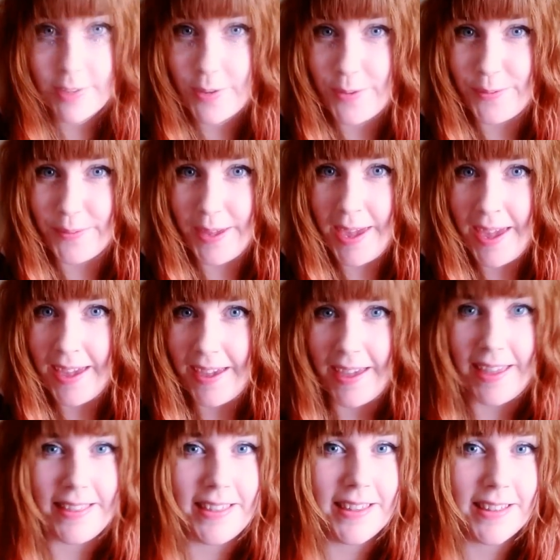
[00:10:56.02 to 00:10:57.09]
Okay,
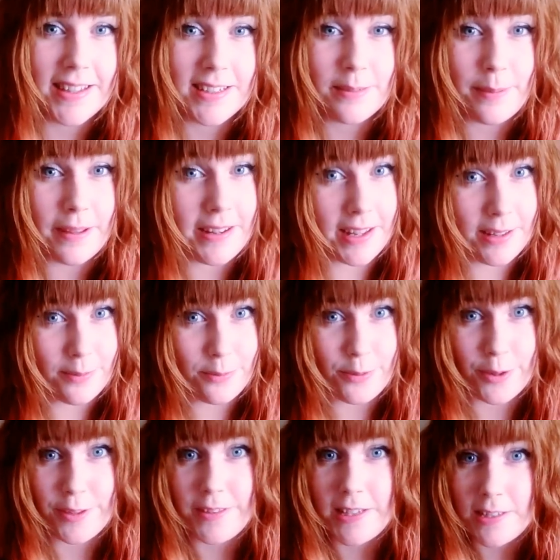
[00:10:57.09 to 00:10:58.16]
I think that's about it
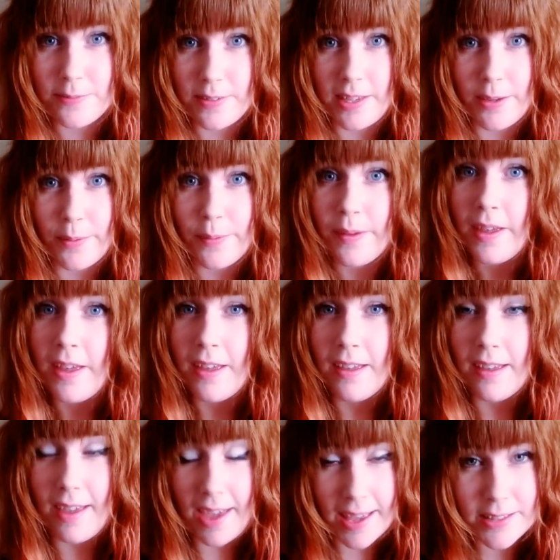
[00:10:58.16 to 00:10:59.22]
for this video.
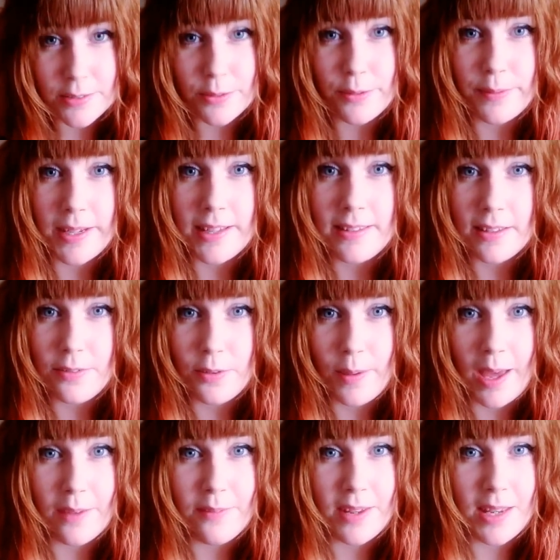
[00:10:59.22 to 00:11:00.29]
As always, if you
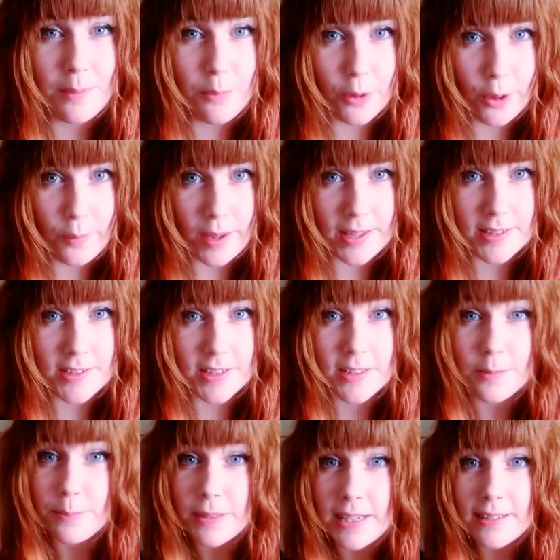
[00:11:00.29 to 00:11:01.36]
have any more
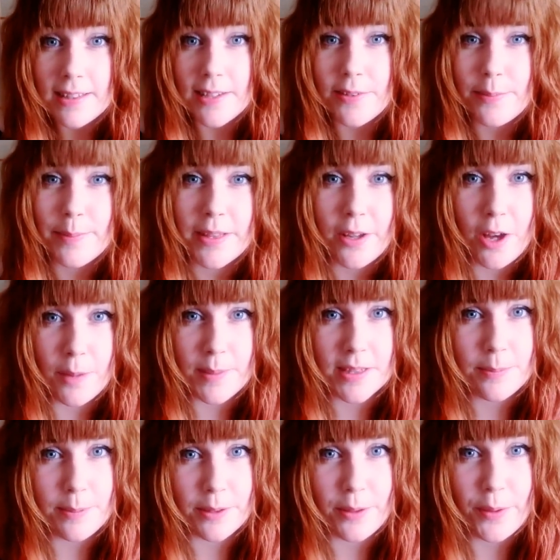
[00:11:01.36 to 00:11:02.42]
questions, please leave them in the
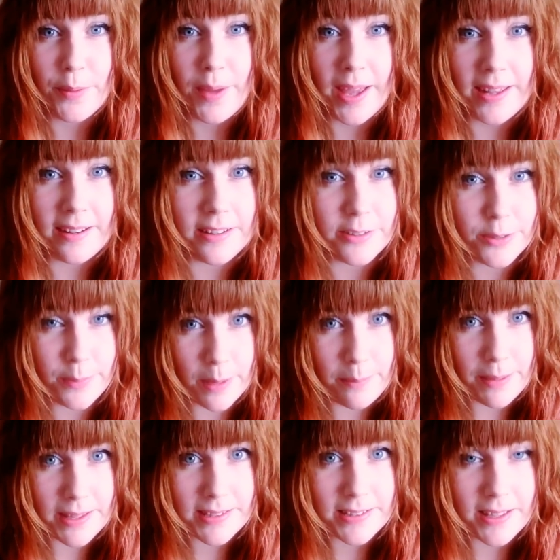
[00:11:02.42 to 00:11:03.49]
comments below and I'll do my
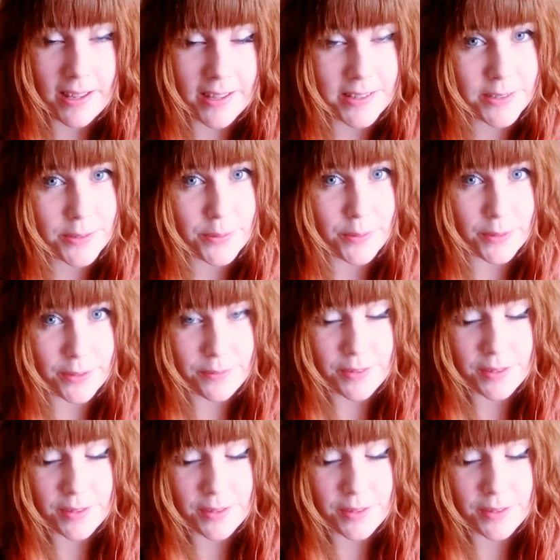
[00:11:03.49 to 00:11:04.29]
best to answer all of